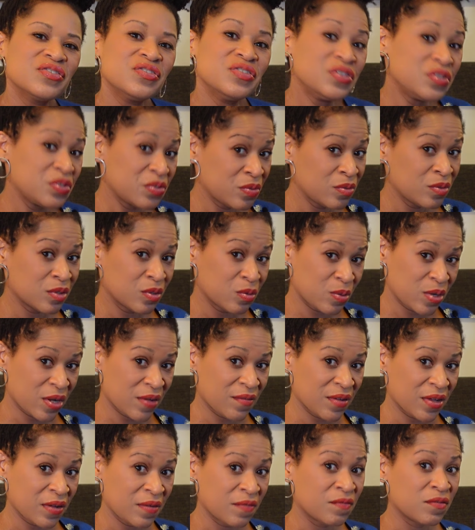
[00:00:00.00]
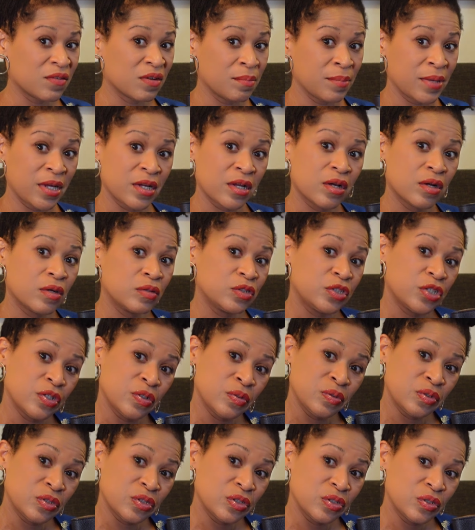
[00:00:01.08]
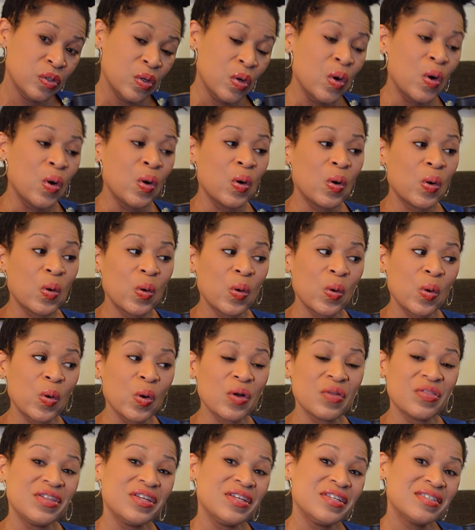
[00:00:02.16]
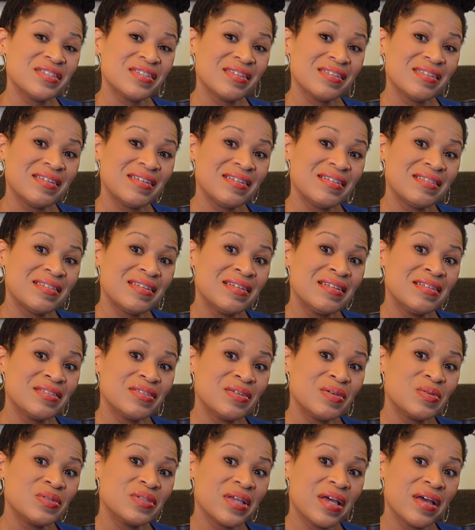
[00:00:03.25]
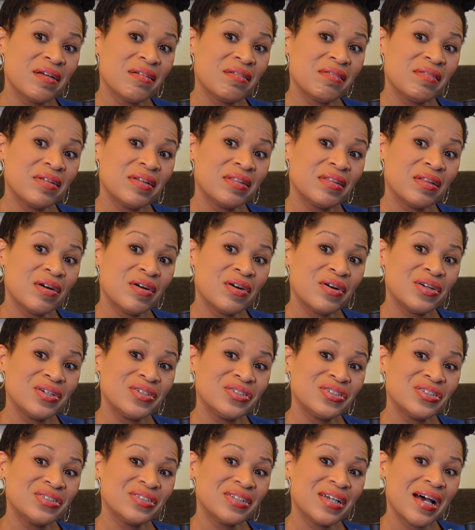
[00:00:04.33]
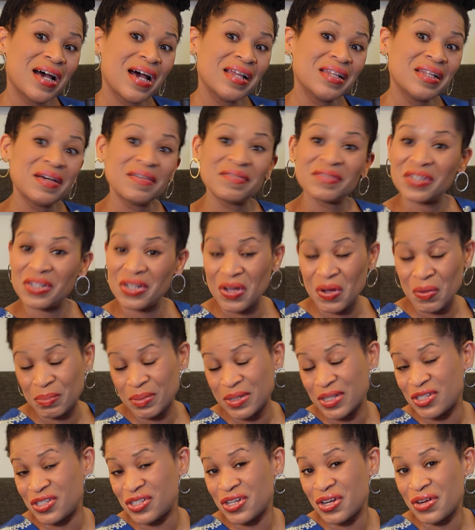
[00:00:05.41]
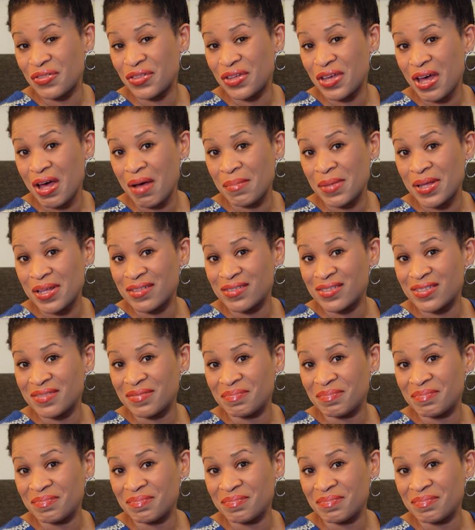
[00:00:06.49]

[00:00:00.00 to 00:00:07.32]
new Loewe Flamenco tote or the Celine So Single in large? I'd love to know. Please share in the comments.